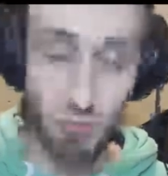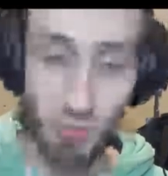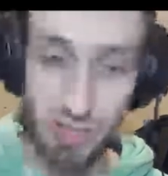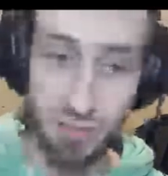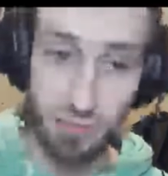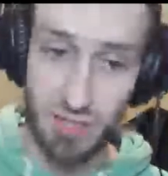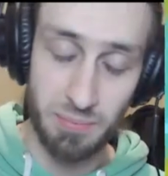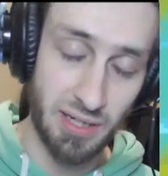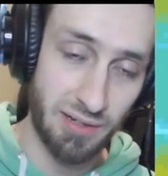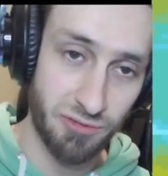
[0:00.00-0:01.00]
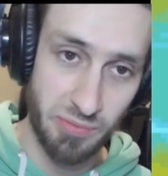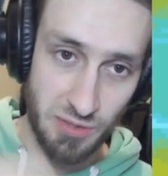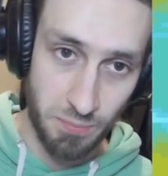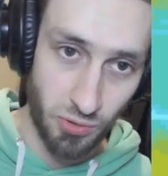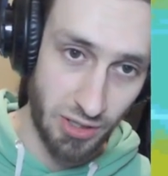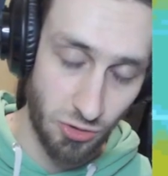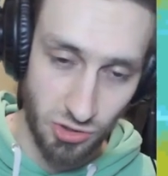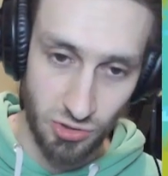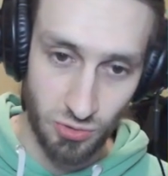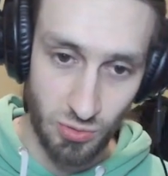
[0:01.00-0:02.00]
We can manipulate from this point
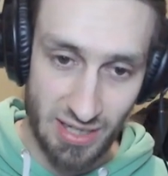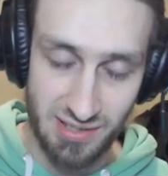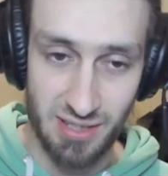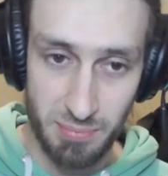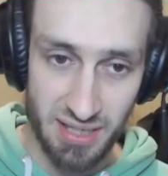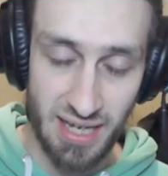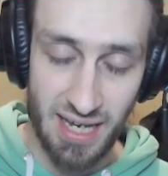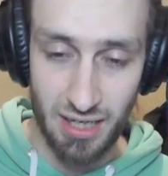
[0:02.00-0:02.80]
to getting the p-hat